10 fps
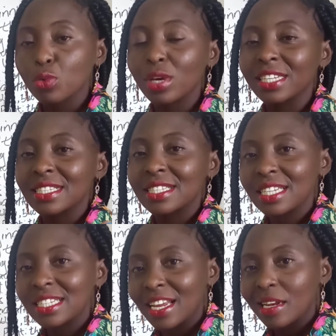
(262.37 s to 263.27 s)
We are
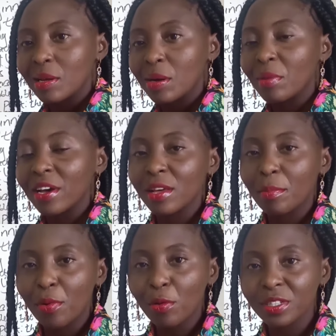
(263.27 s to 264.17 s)
seated by the
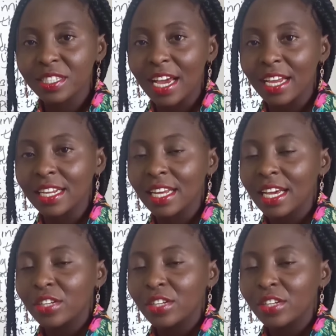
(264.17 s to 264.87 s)
poolside.